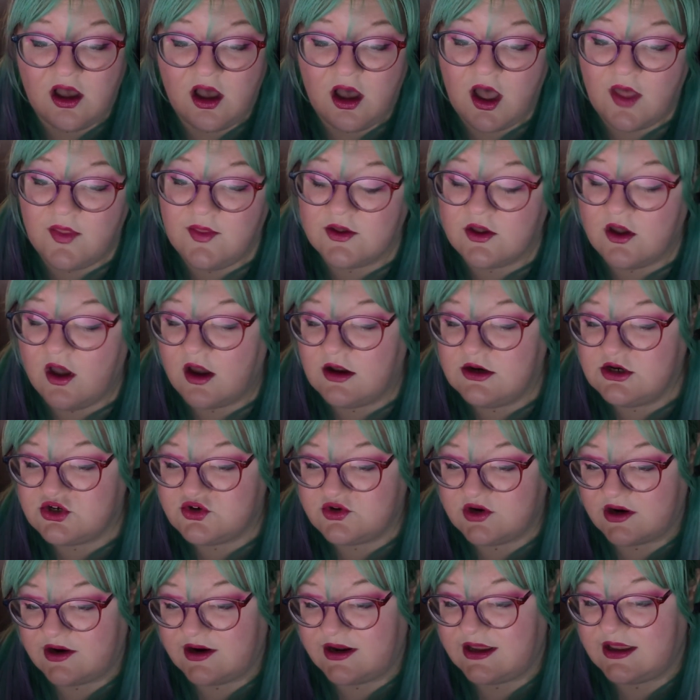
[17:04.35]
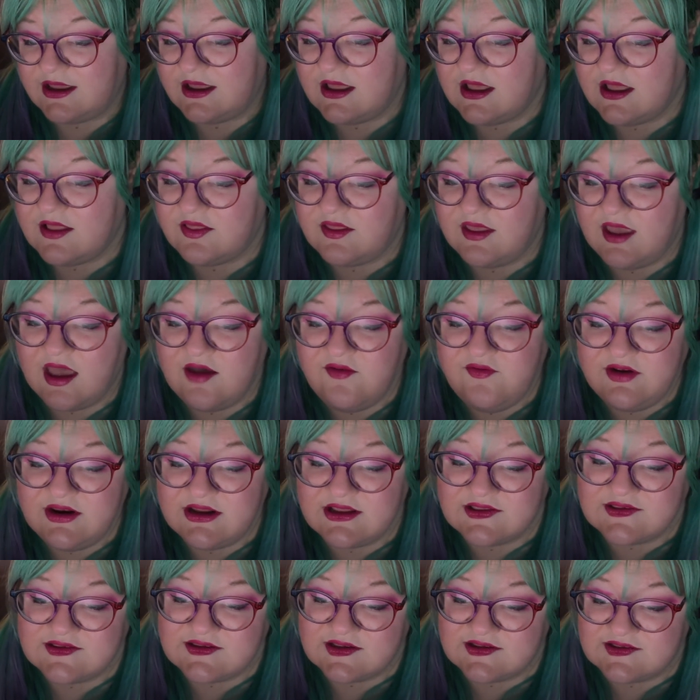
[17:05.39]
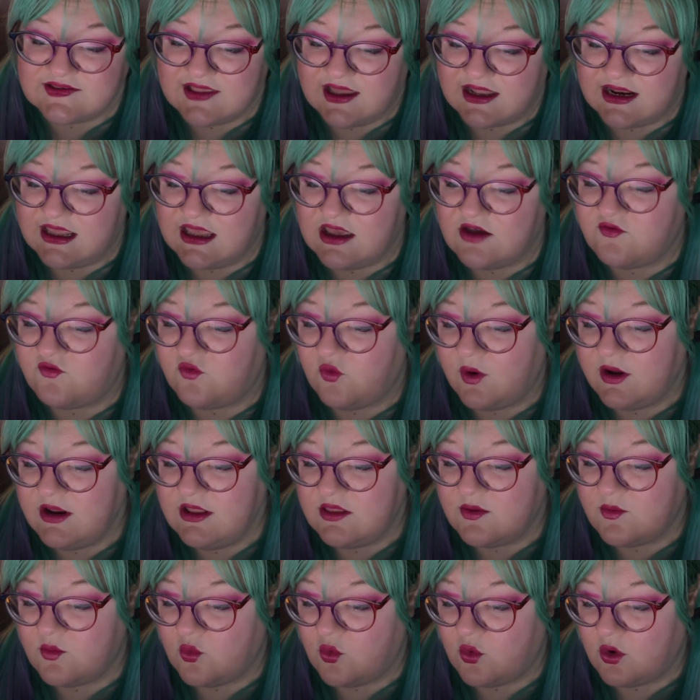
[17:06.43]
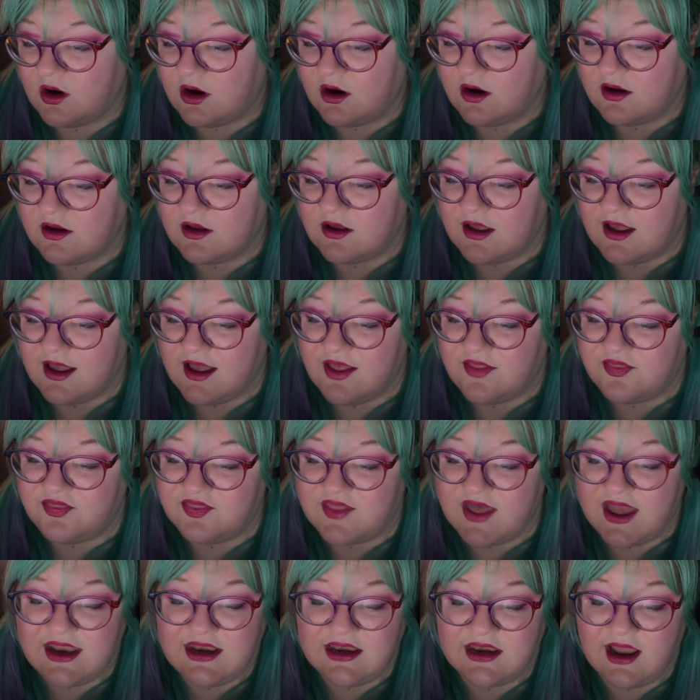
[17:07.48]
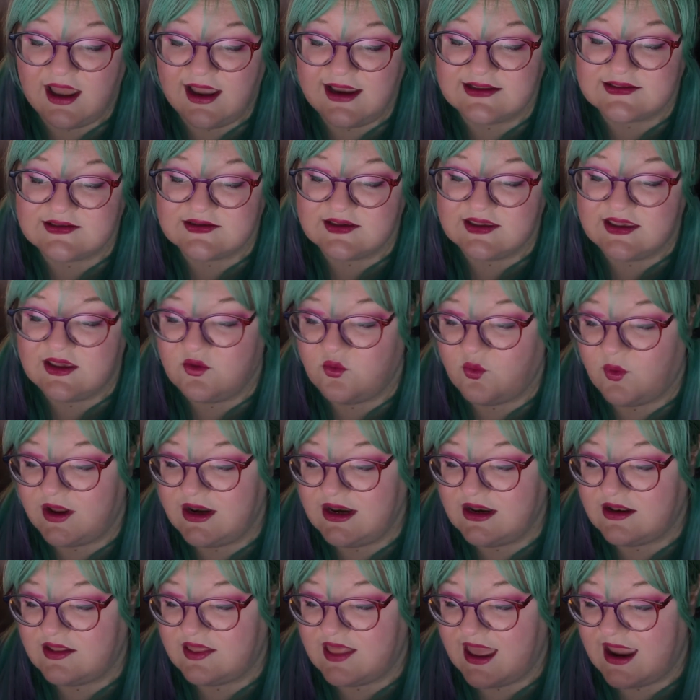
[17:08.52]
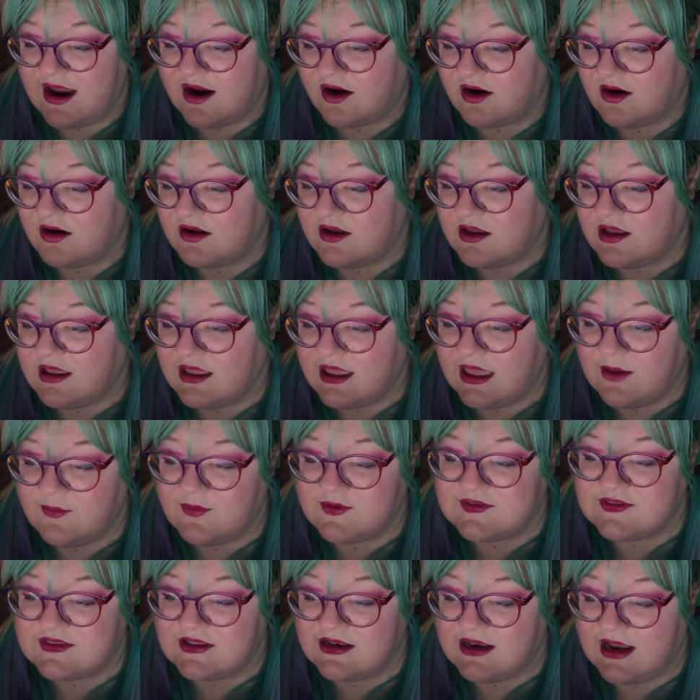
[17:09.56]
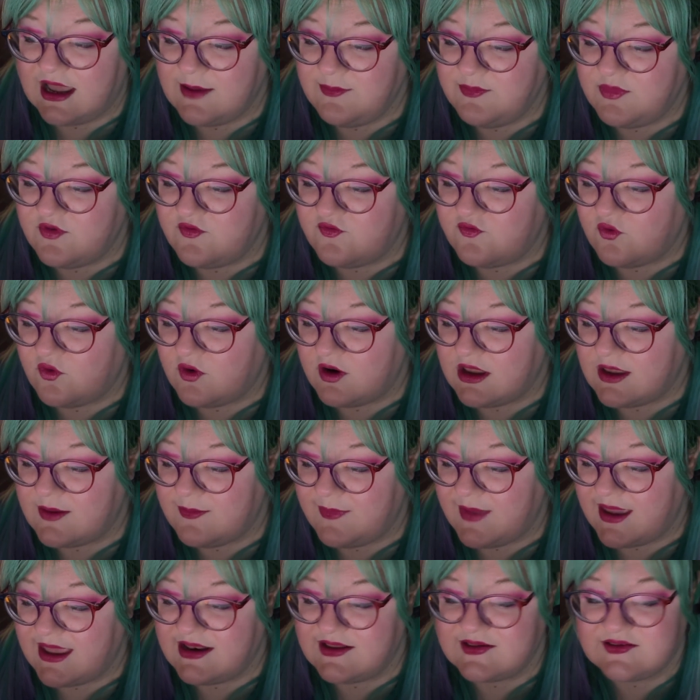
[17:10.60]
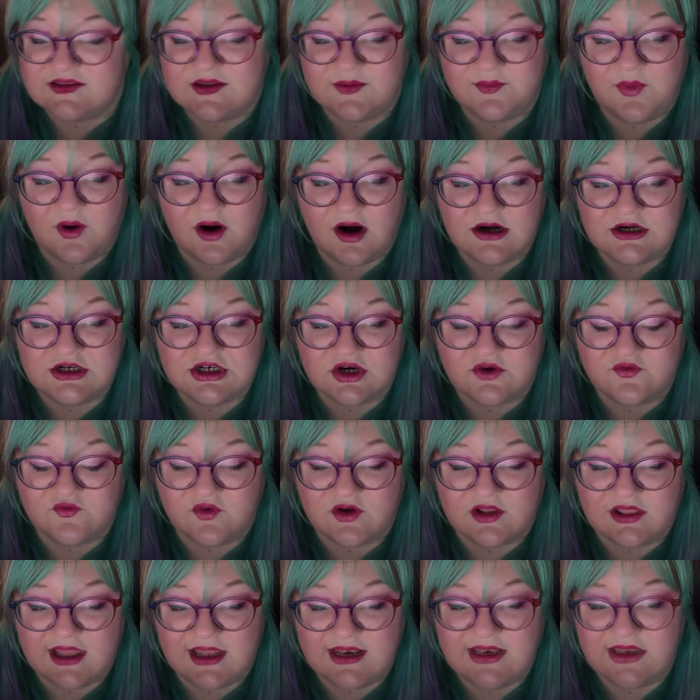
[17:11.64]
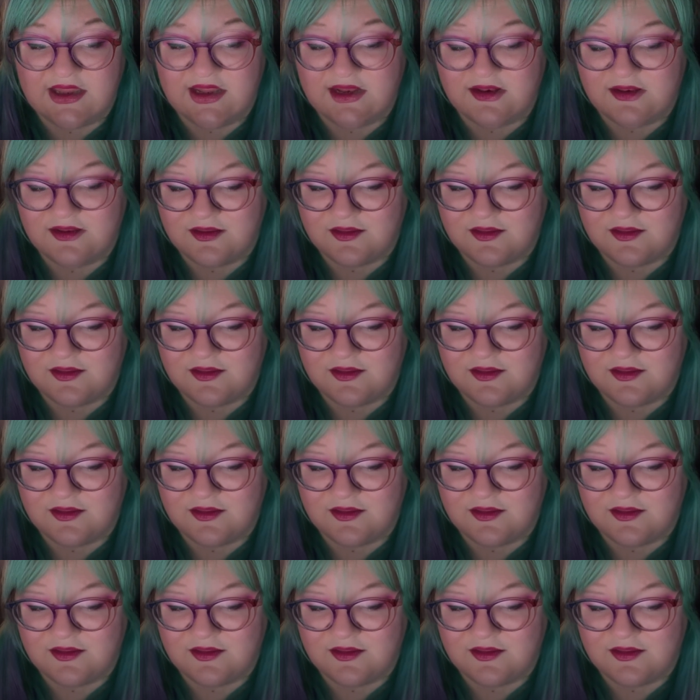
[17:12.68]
On the contrary, the evidence is that he avoided the moor. That night he waited there. It was the night before he made his departure for London.